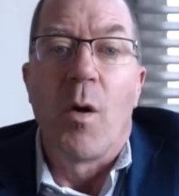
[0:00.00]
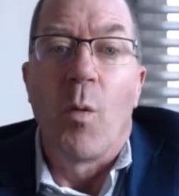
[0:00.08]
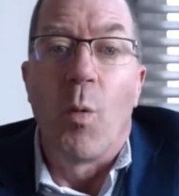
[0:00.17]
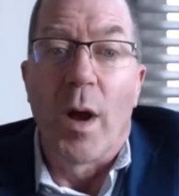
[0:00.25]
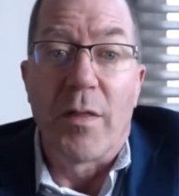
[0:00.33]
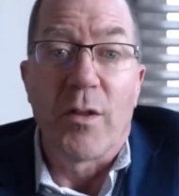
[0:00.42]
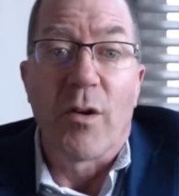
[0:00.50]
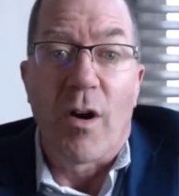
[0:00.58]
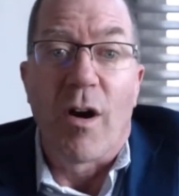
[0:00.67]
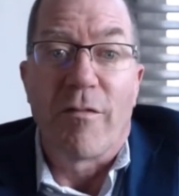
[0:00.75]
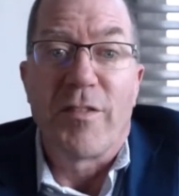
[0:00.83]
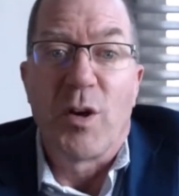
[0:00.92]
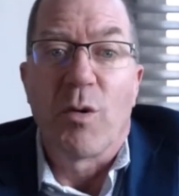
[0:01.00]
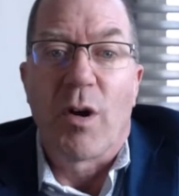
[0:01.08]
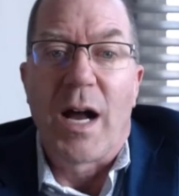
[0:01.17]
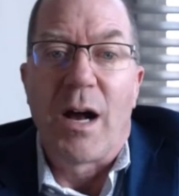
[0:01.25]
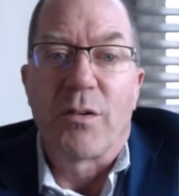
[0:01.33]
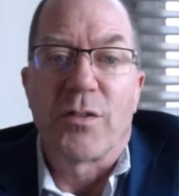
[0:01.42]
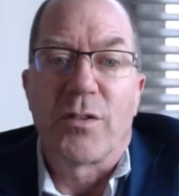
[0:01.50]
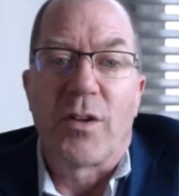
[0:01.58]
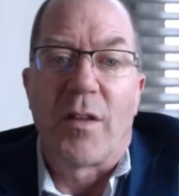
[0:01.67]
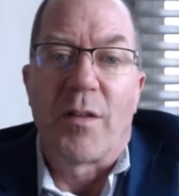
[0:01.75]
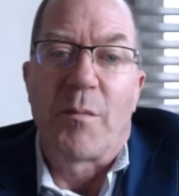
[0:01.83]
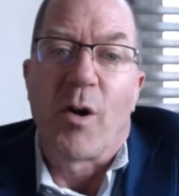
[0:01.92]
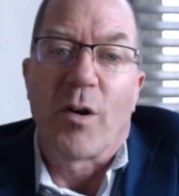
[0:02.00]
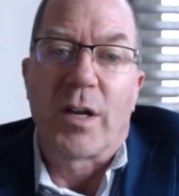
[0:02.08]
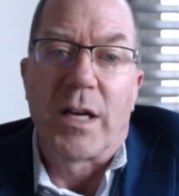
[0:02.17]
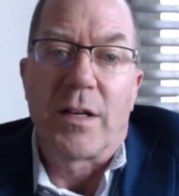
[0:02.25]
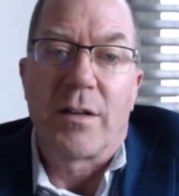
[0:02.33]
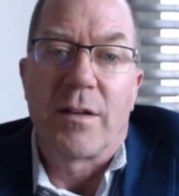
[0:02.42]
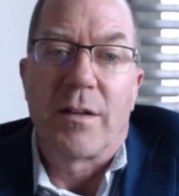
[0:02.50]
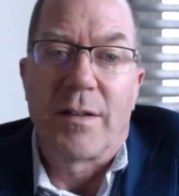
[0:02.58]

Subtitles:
when there are fewer houses on the market.